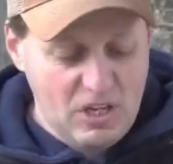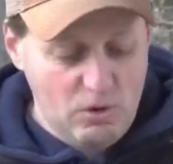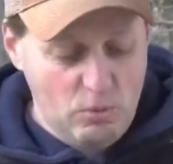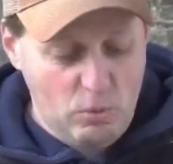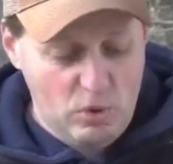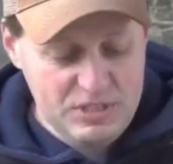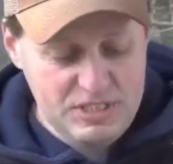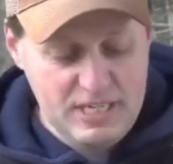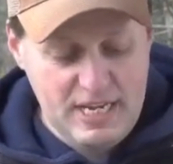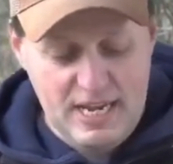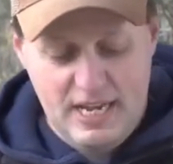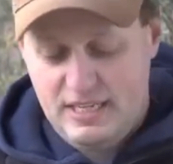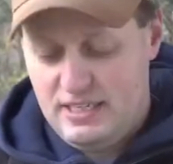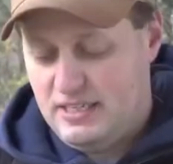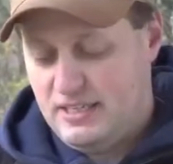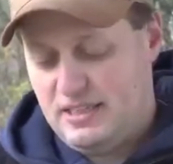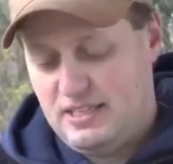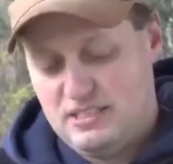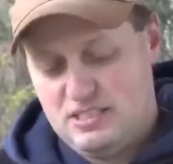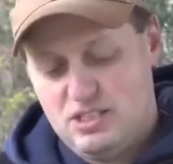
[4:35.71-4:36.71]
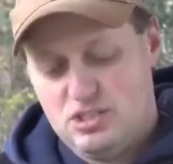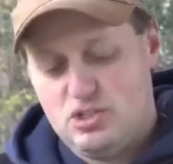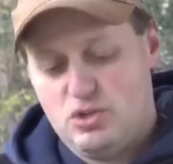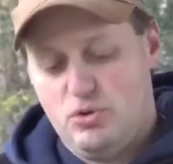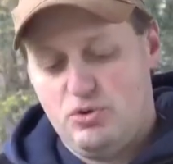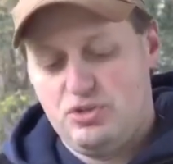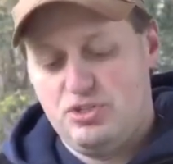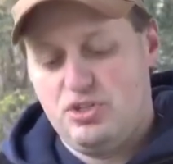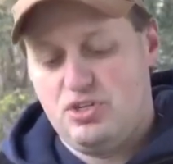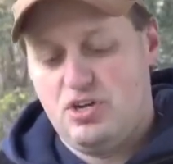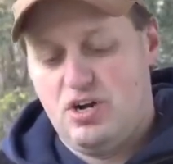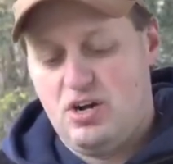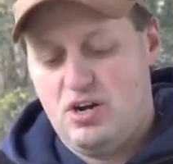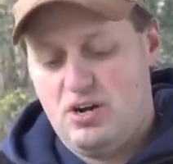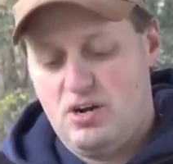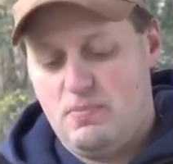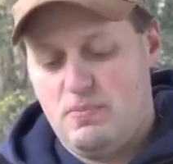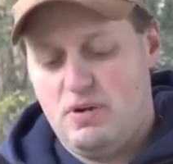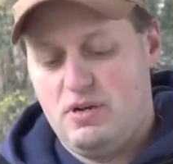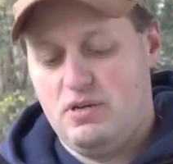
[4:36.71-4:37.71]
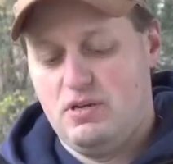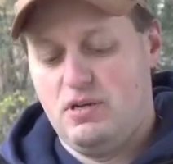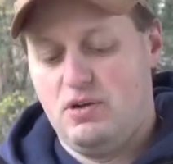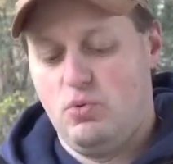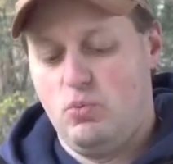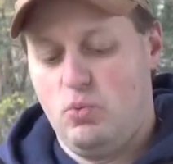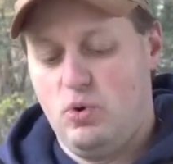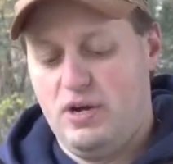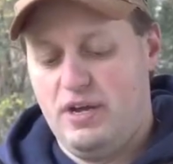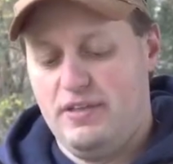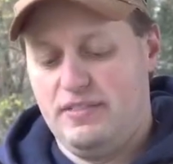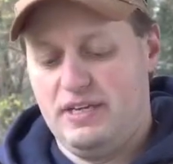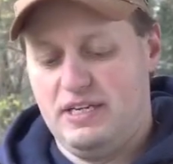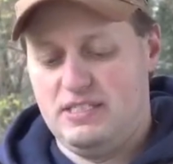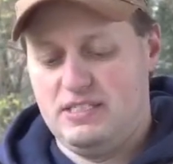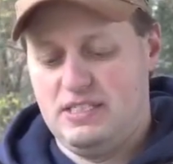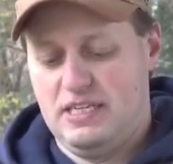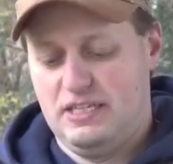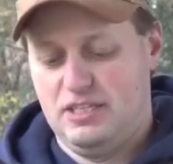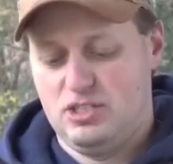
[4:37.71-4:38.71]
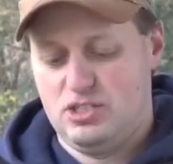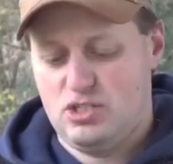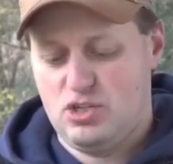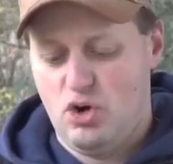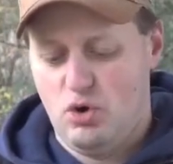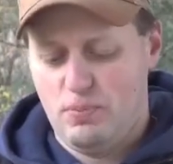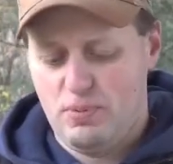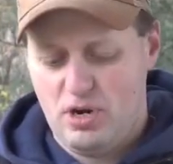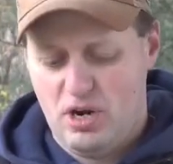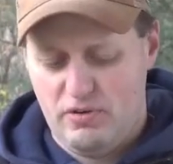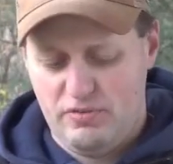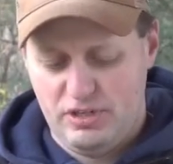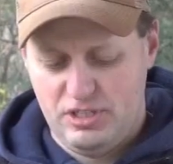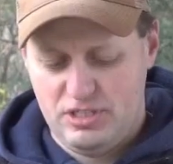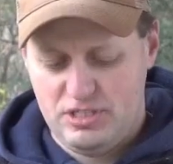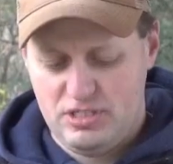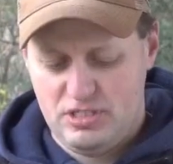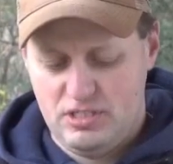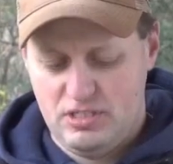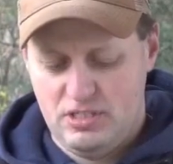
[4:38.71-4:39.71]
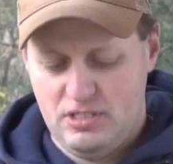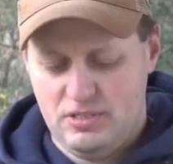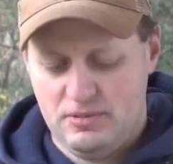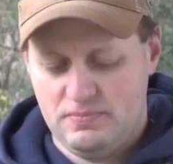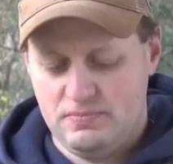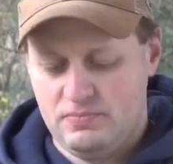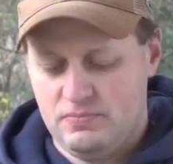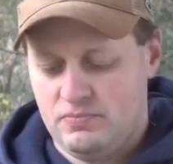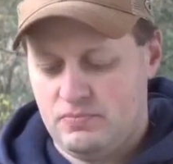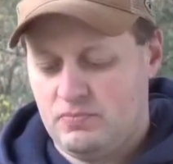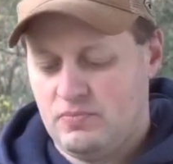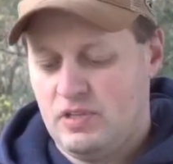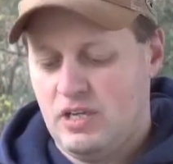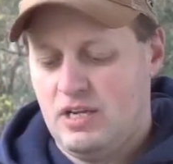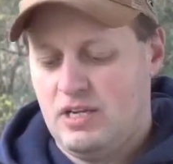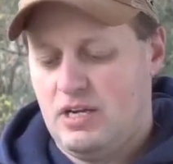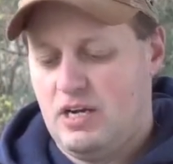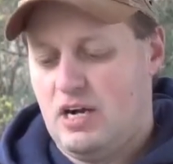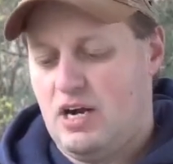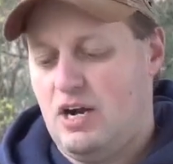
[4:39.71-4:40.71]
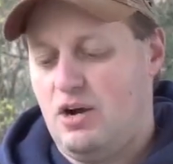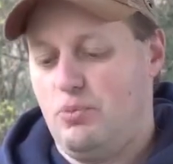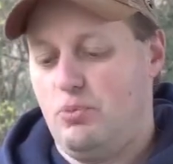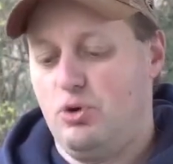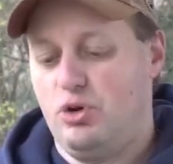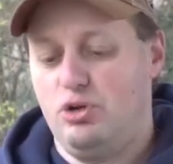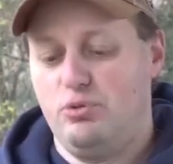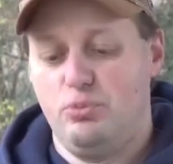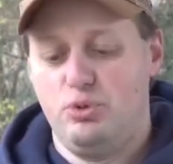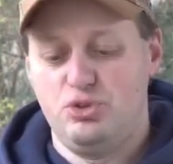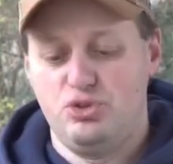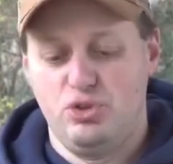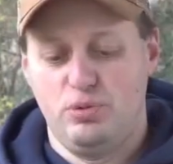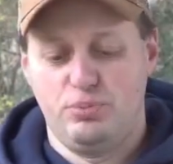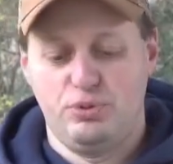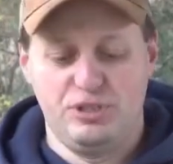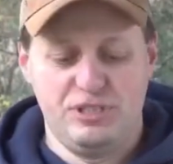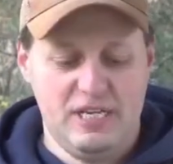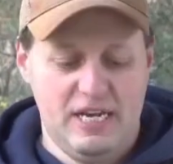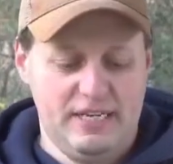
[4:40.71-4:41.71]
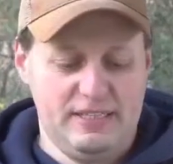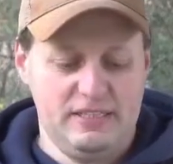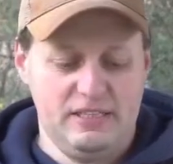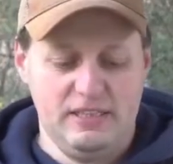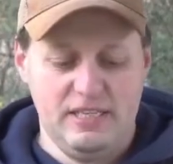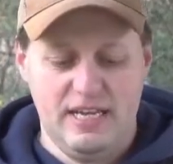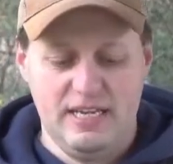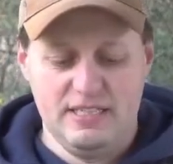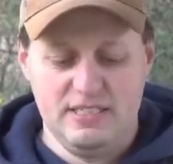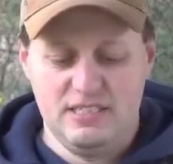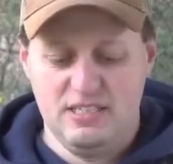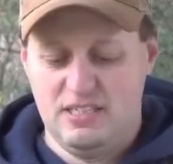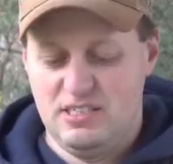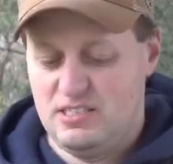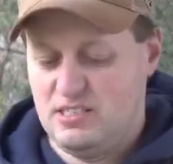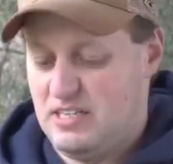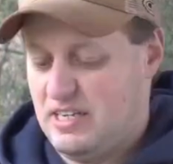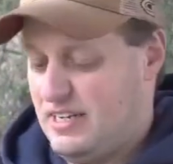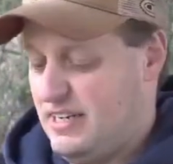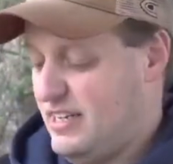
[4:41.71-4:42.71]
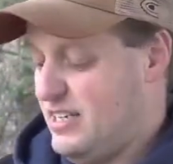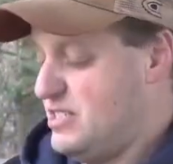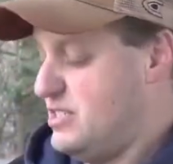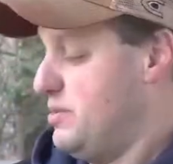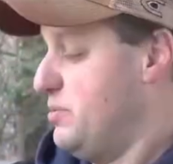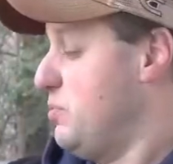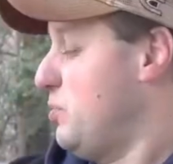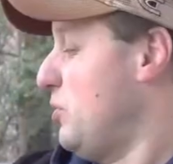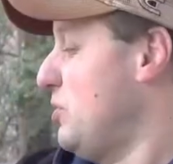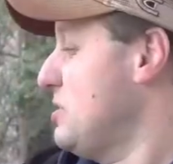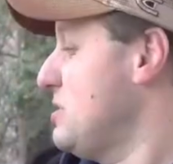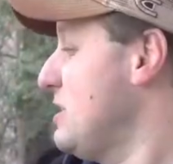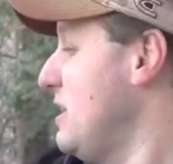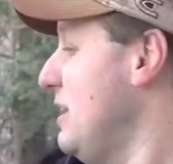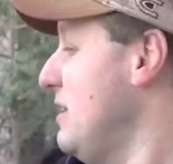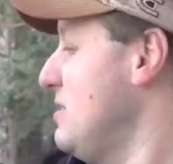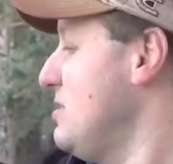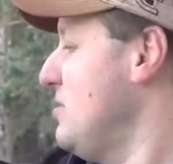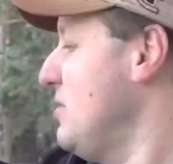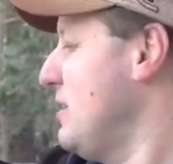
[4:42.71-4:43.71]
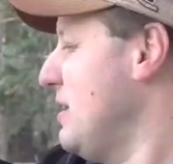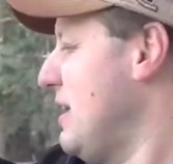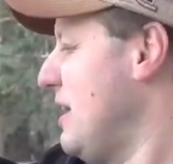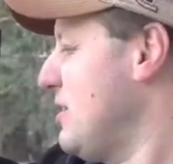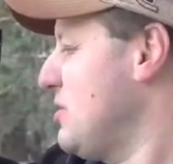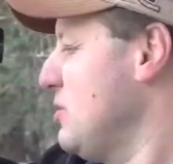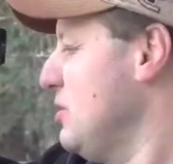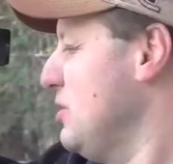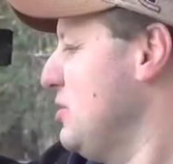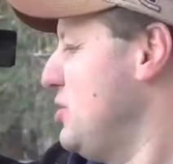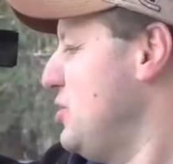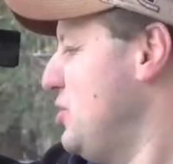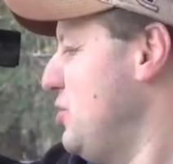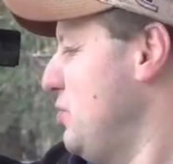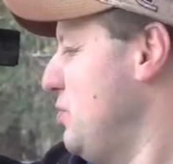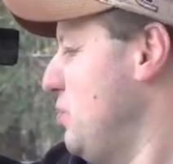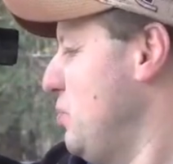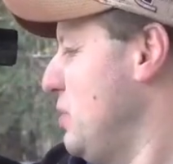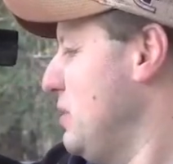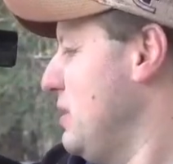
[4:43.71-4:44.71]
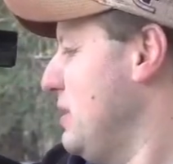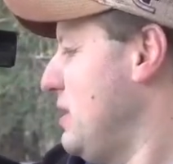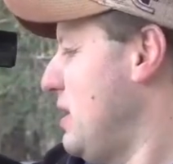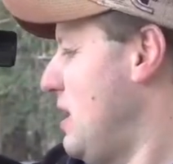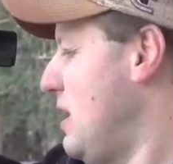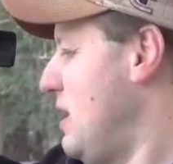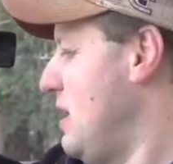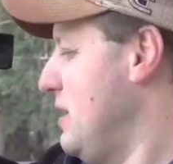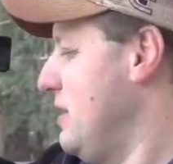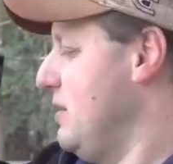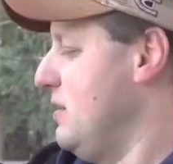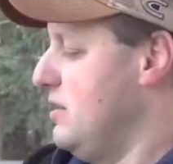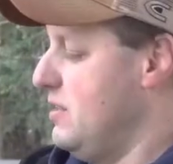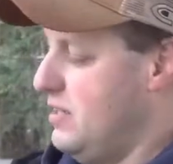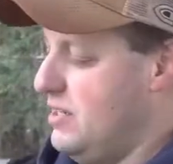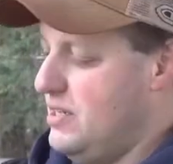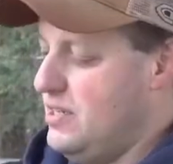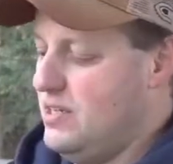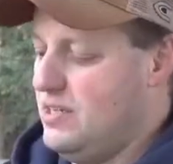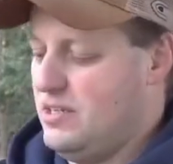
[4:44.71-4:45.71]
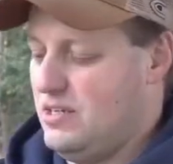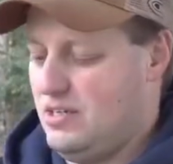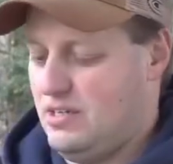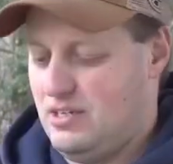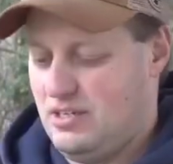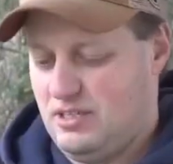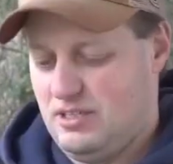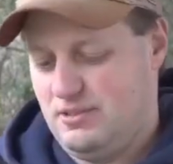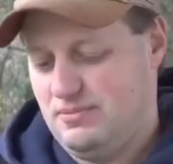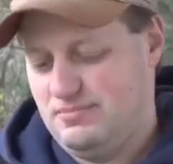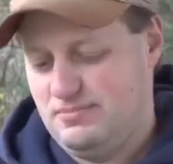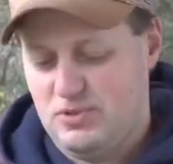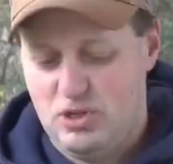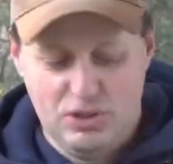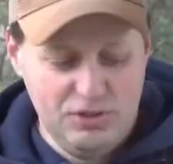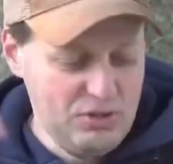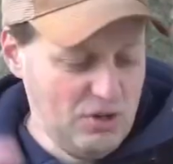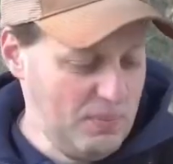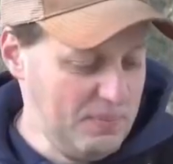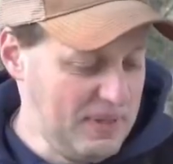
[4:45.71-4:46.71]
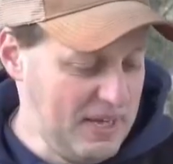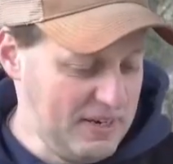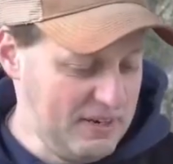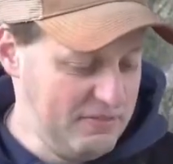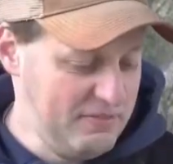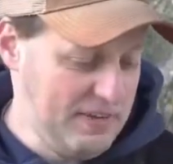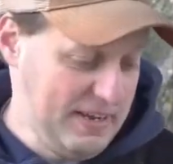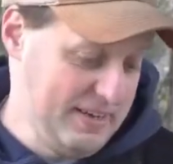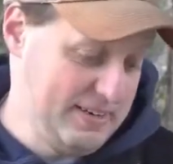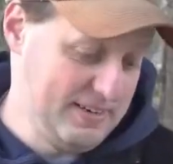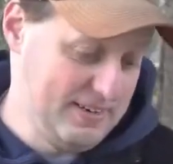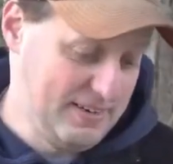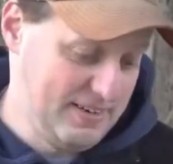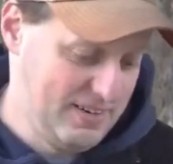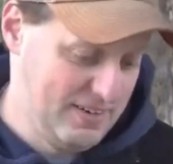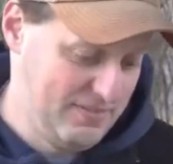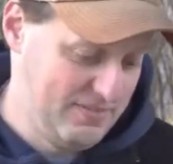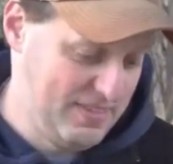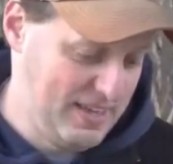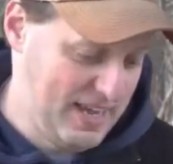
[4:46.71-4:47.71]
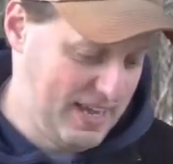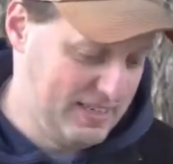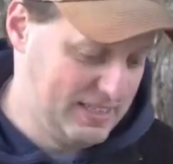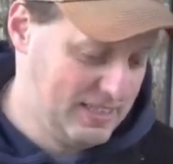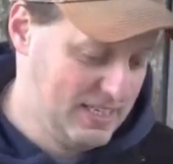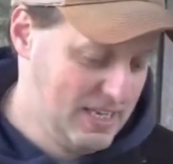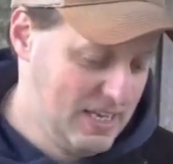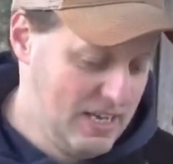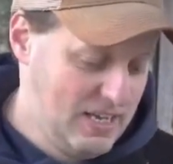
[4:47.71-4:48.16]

Once again, this is going to come with a set of scope covers, which will protect the lenses. And I guess worst case, you can actually shoot with it on, although I'm not a fan of that.